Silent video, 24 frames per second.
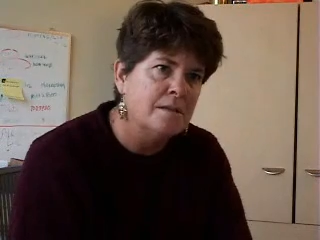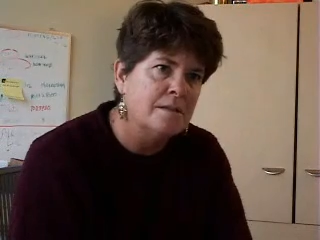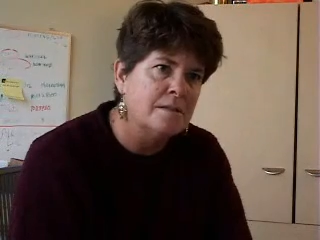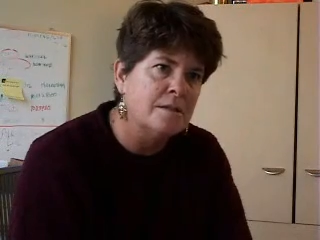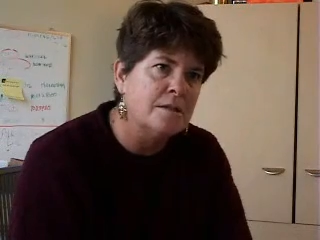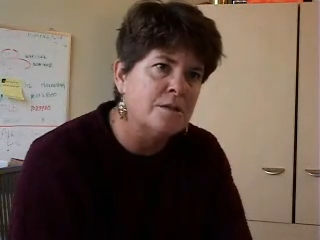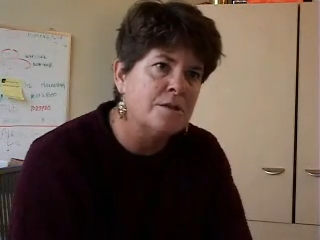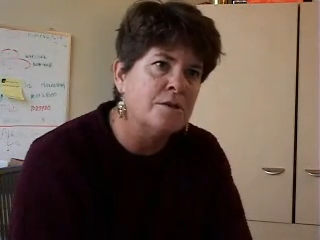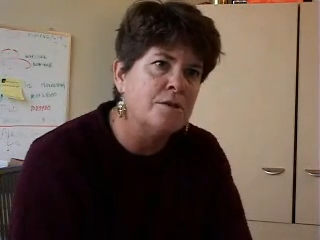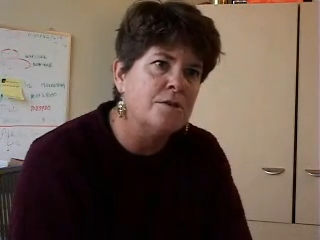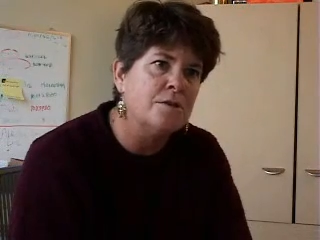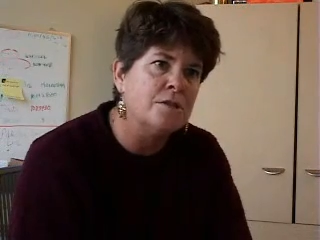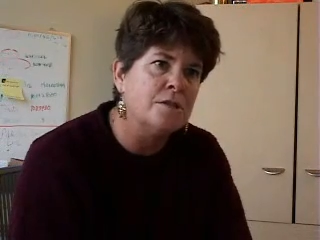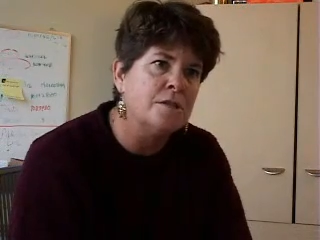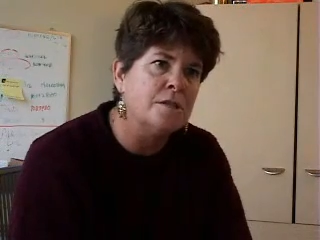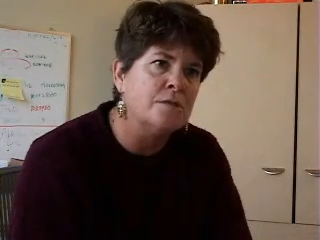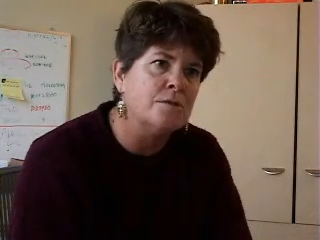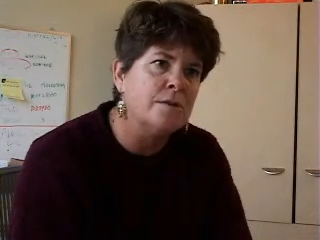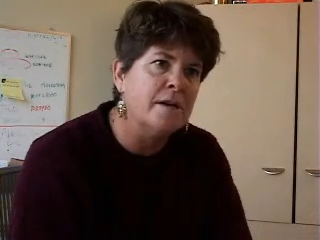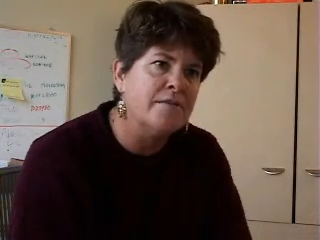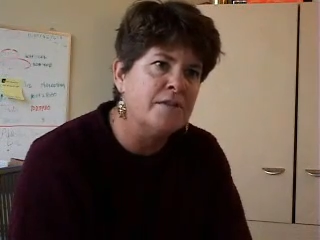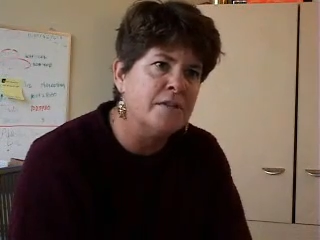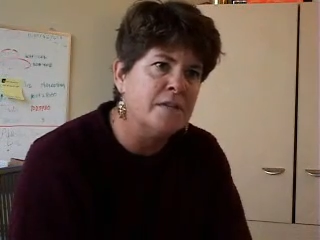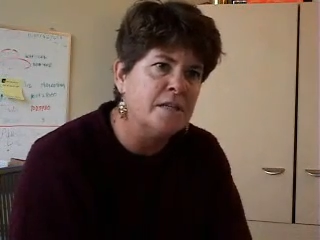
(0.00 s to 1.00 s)
so you
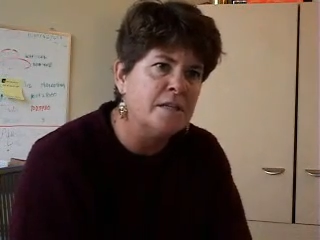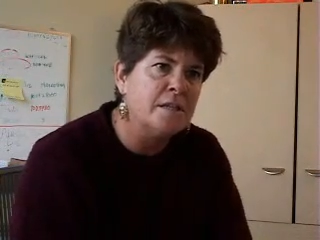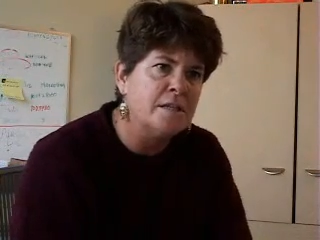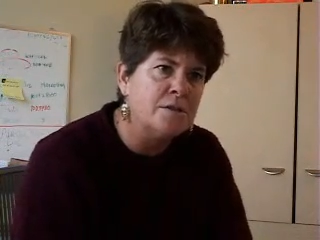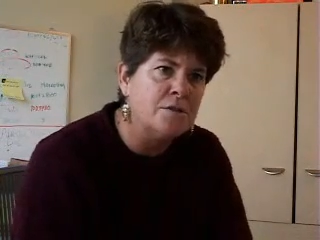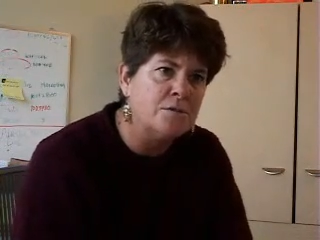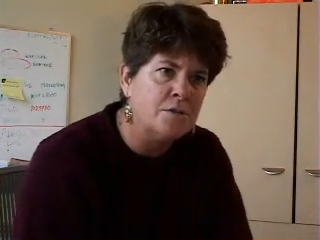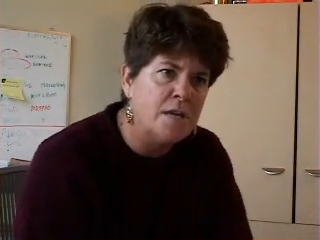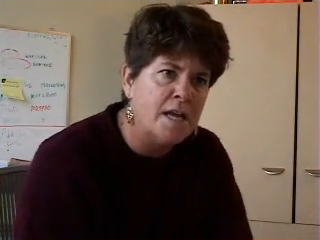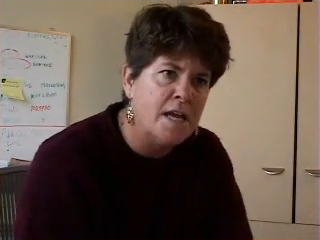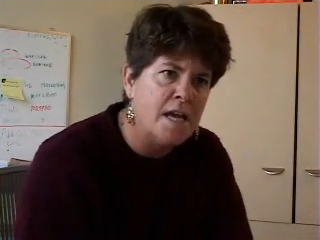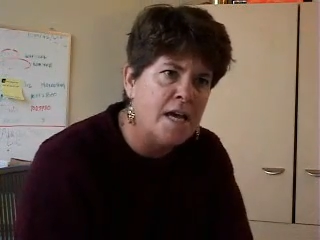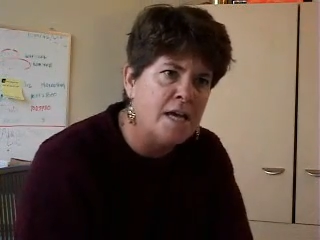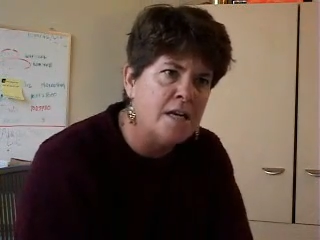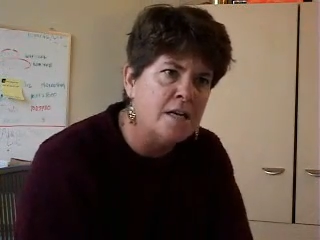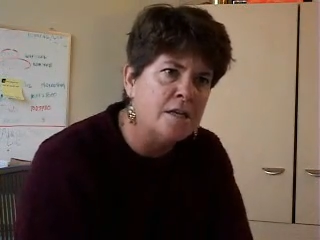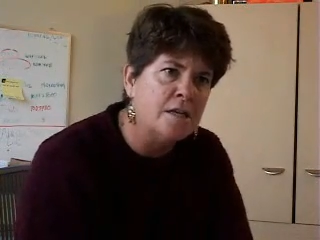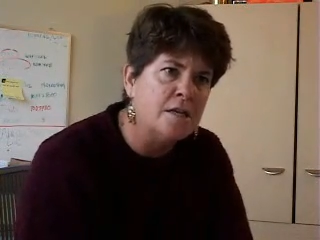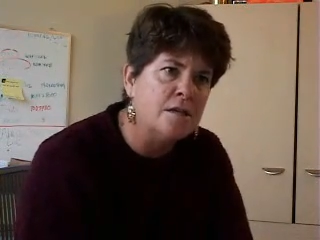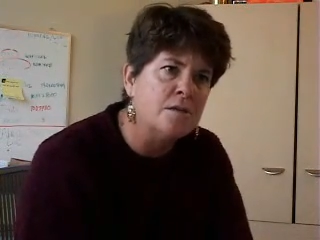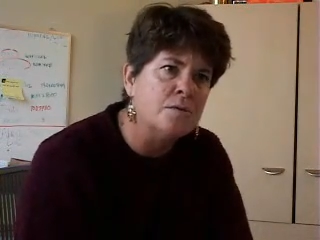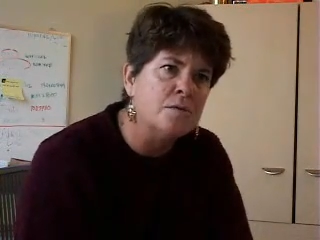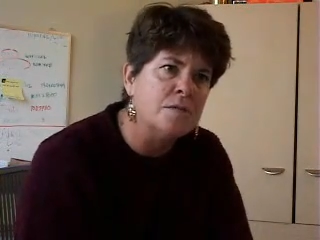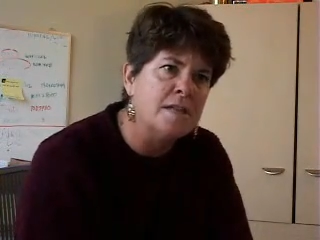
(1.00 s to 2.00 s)
should do everything that you can
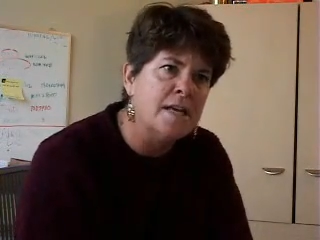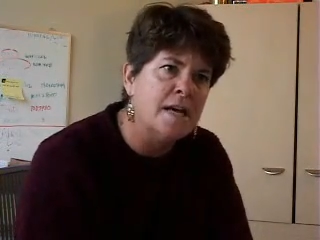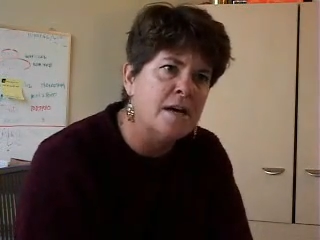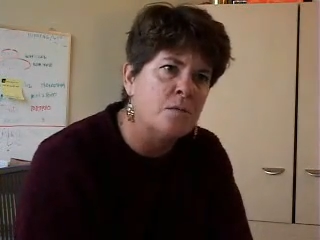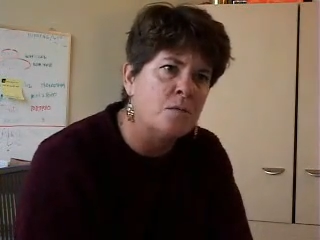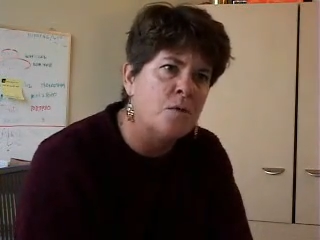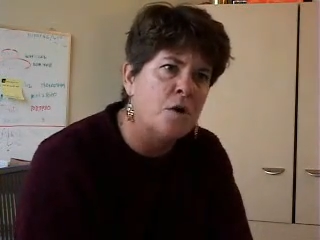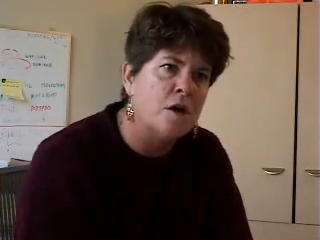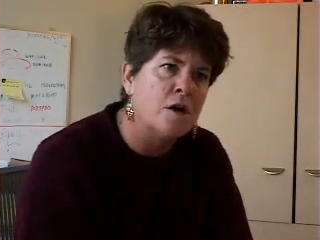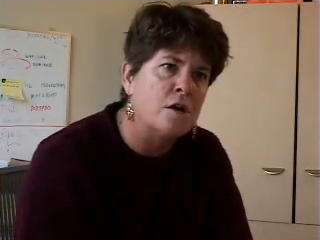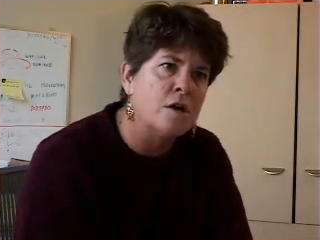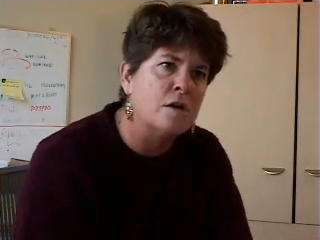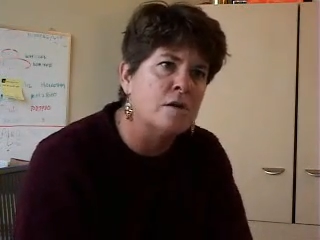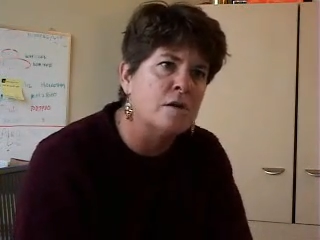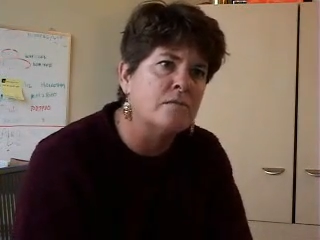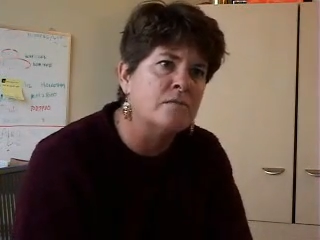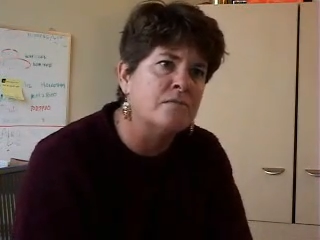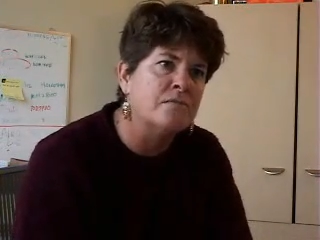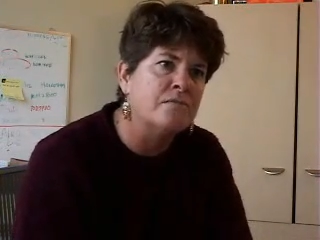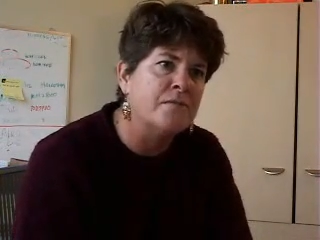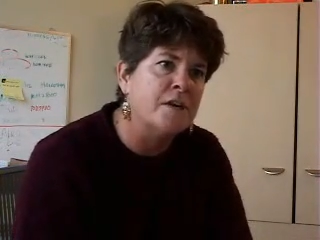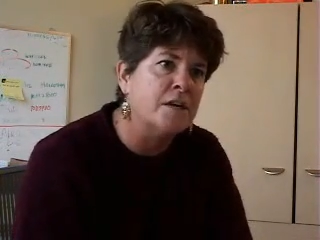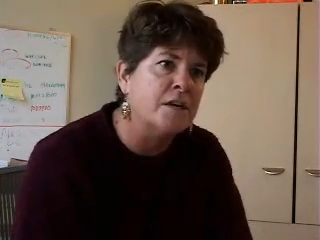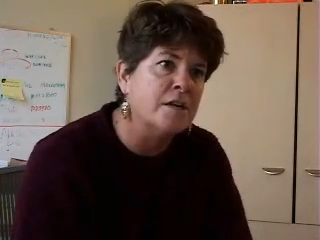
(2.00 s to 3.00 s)
to use that water
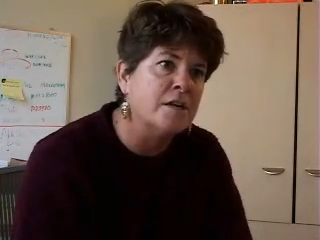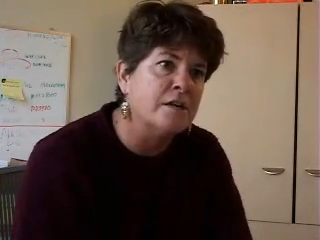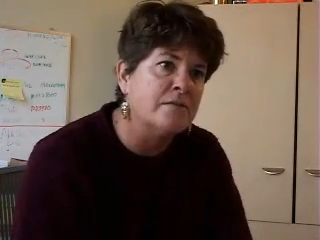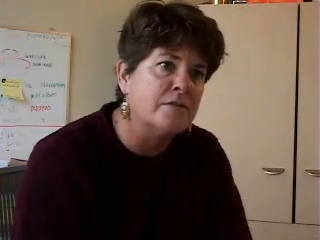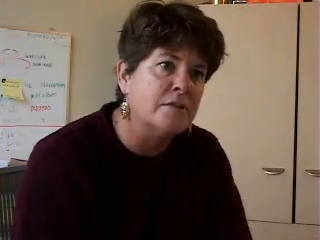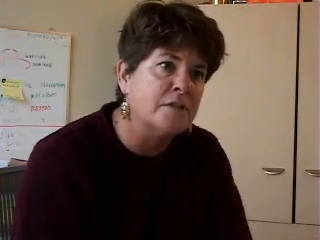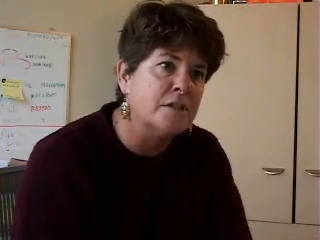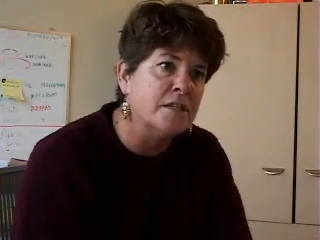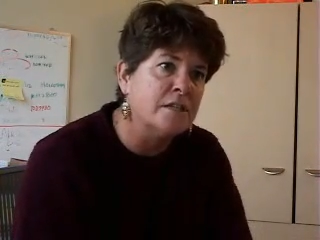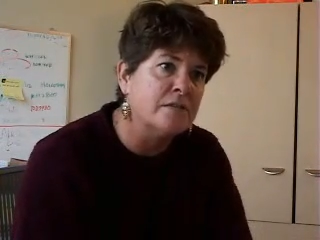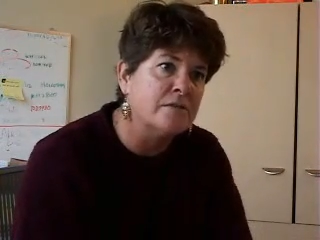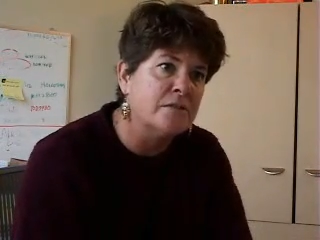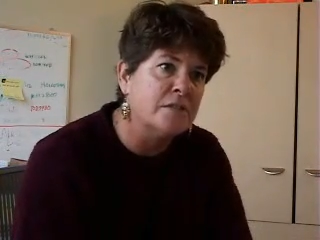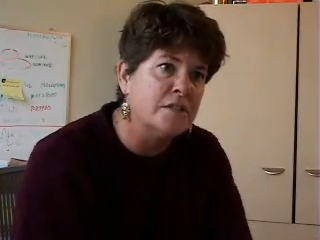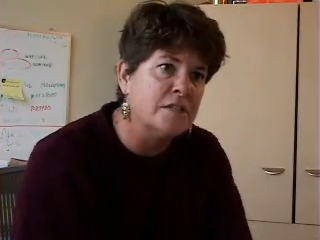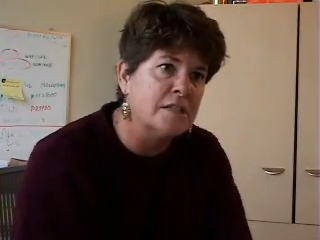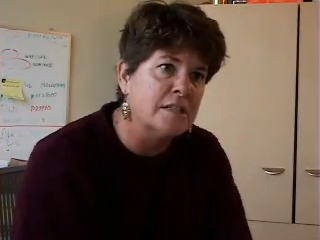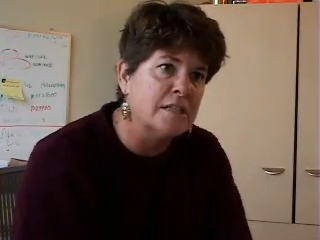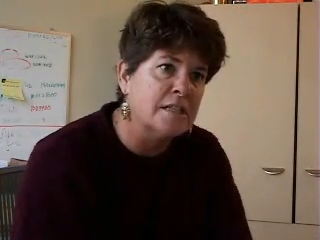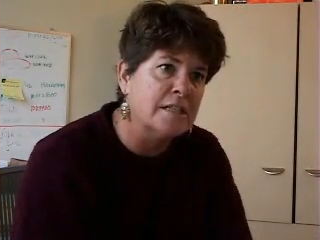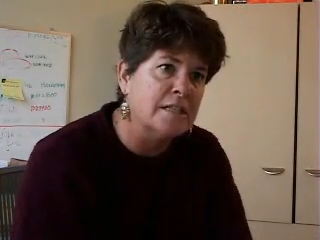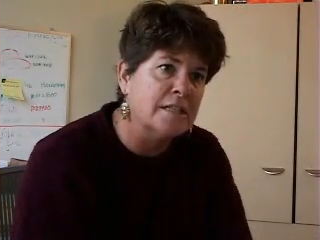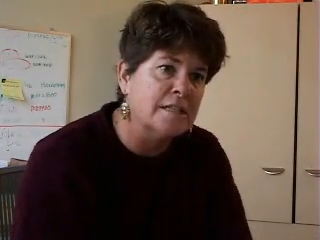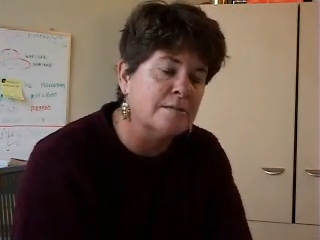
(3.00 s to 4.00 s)
very, very
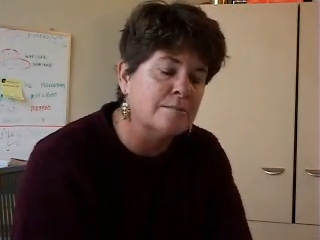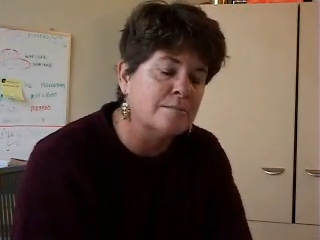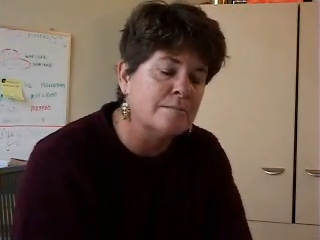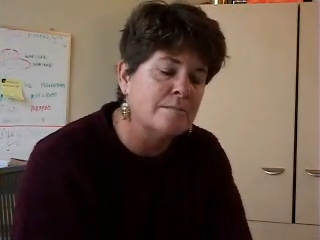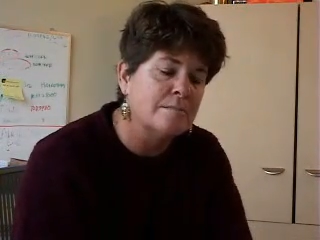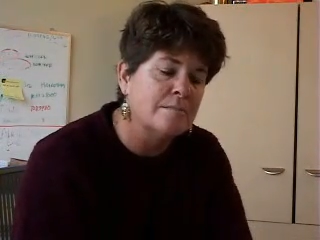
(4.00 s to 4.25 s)
efficiently.